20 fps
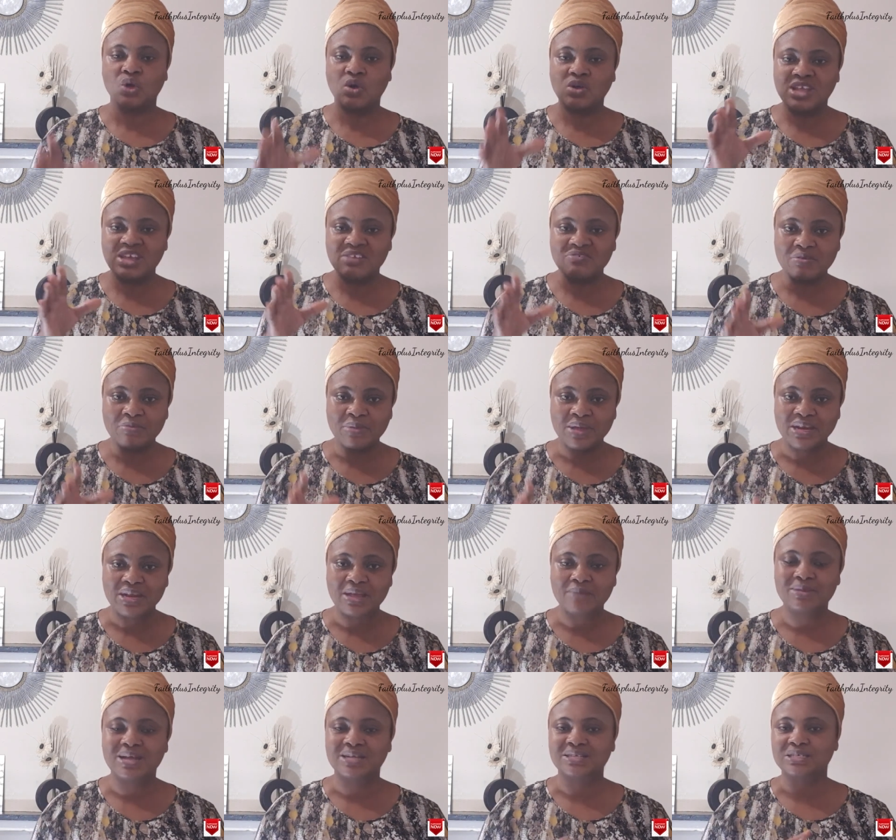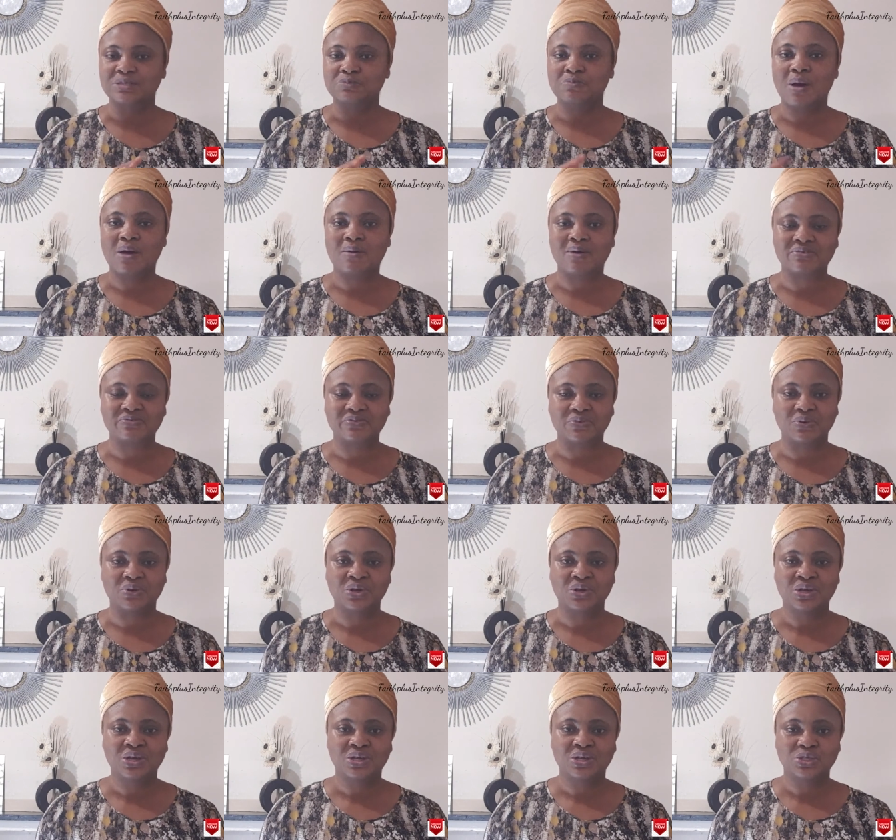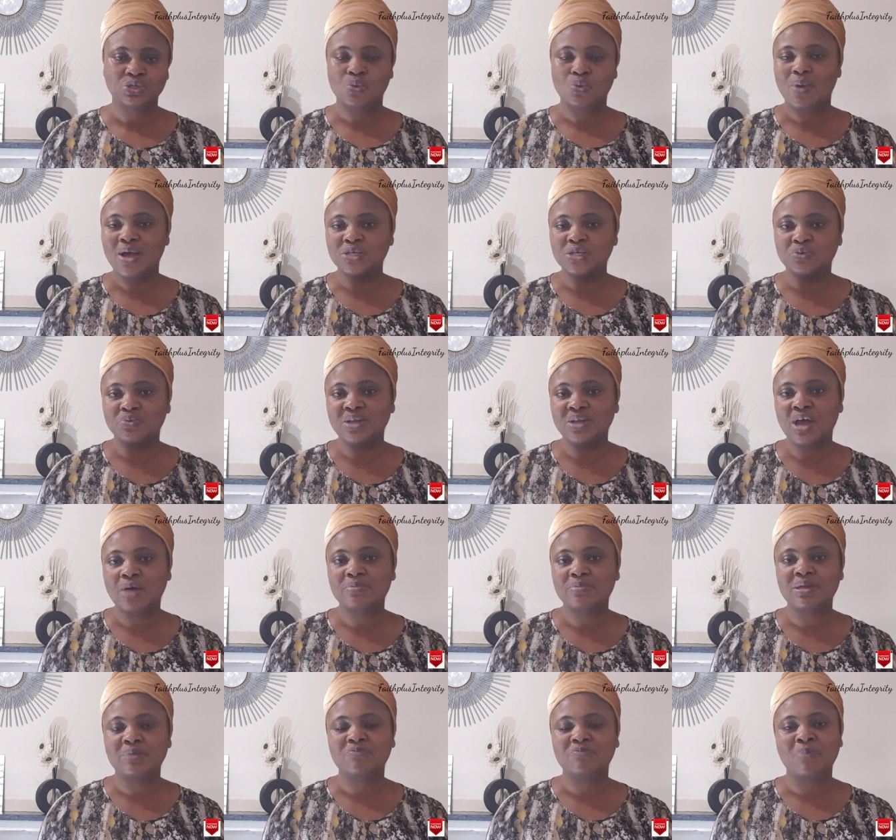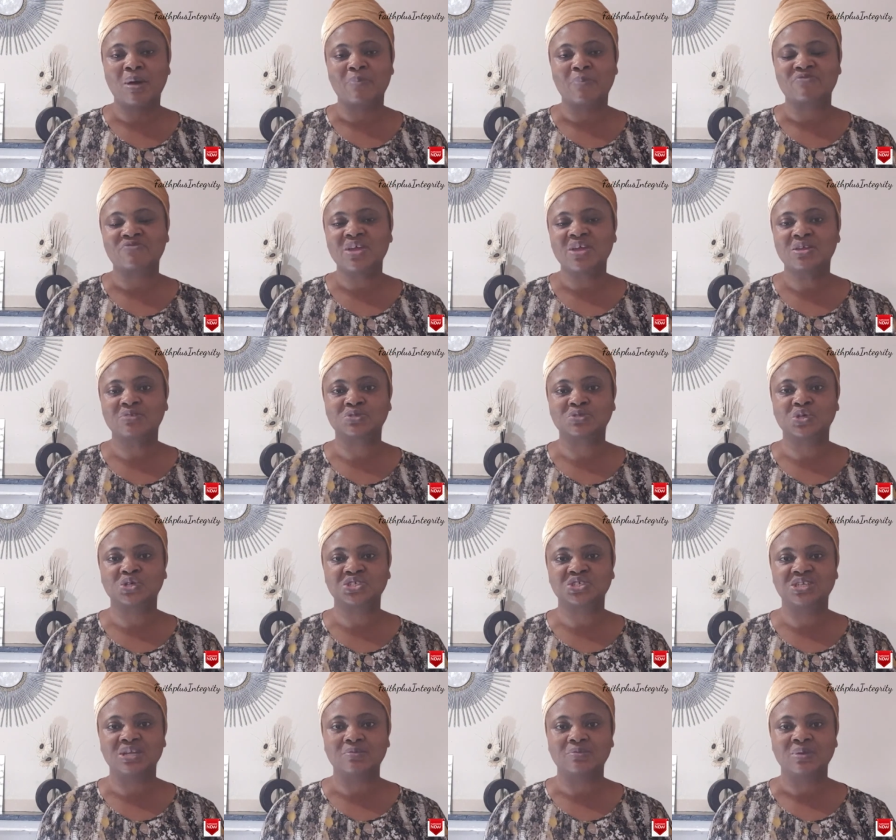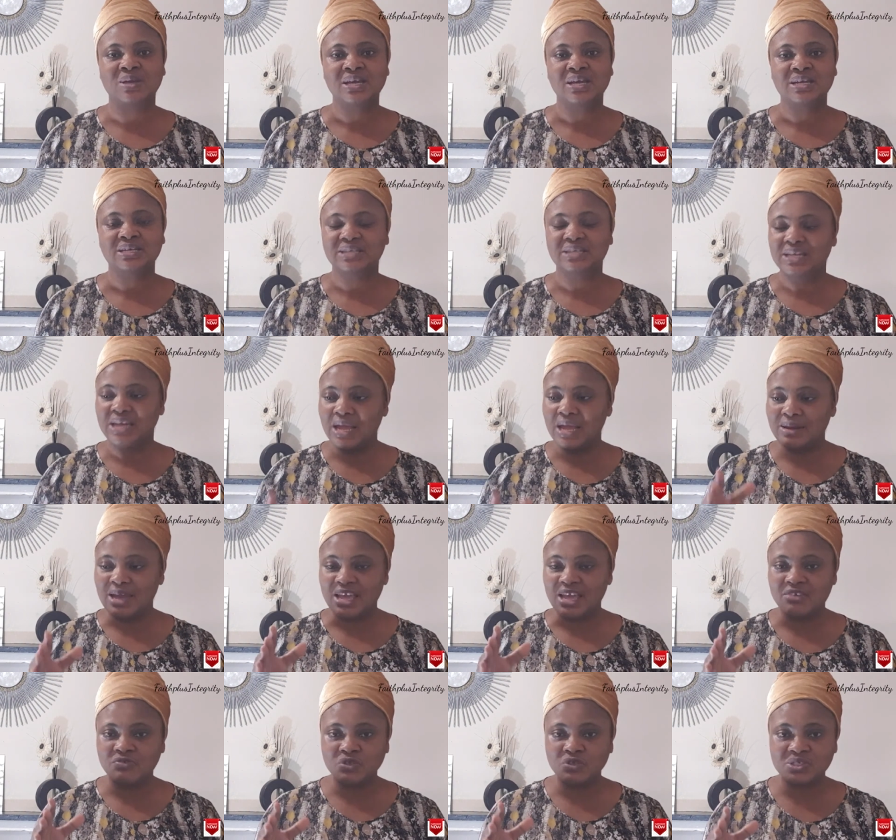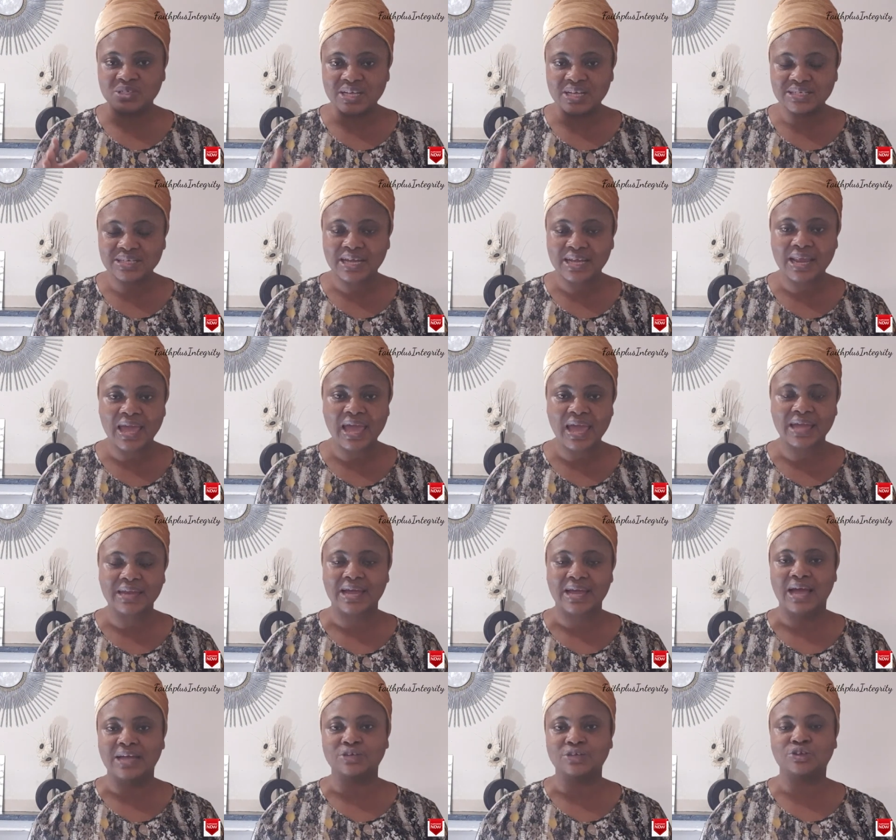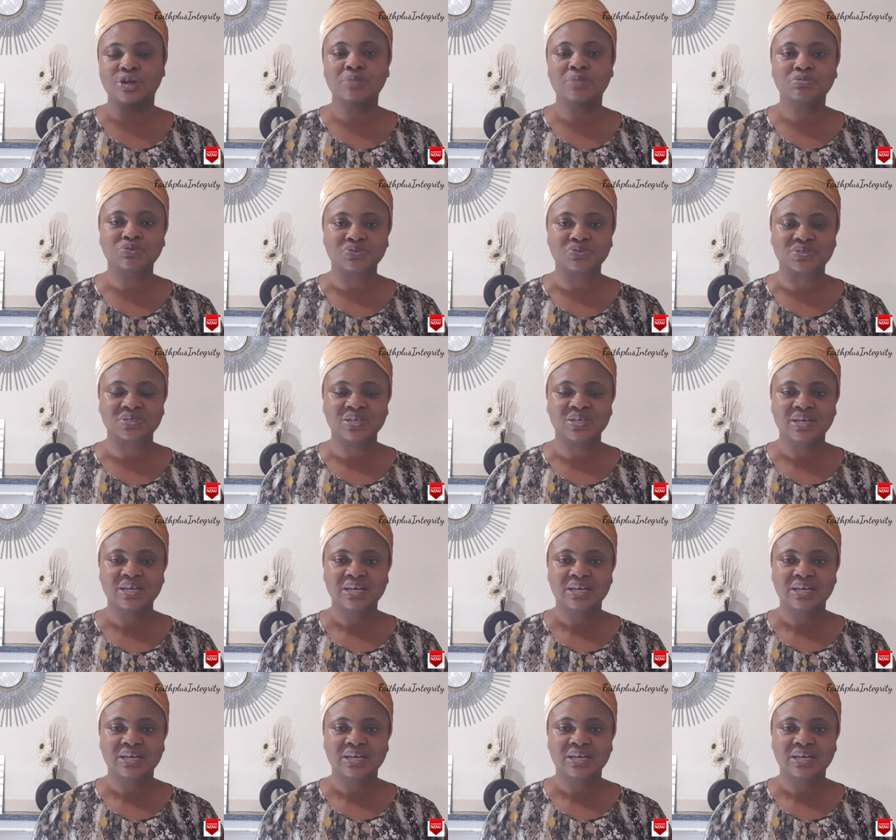God gave him a name that is powerful. So why should we now be afraid of such name? The name that even Satan heard and trembles.